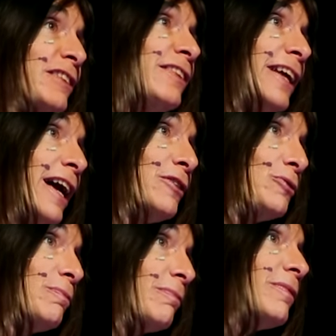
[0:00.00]
that
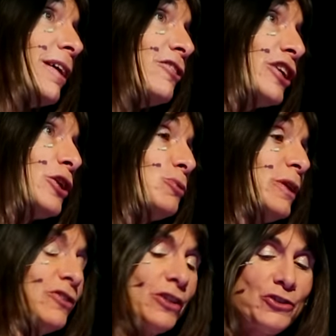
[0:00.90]
she had a
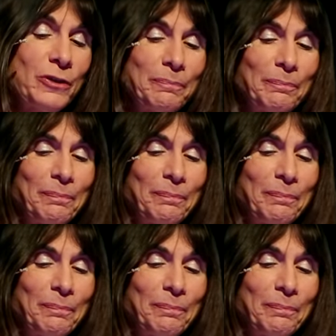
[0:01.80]
twin sister.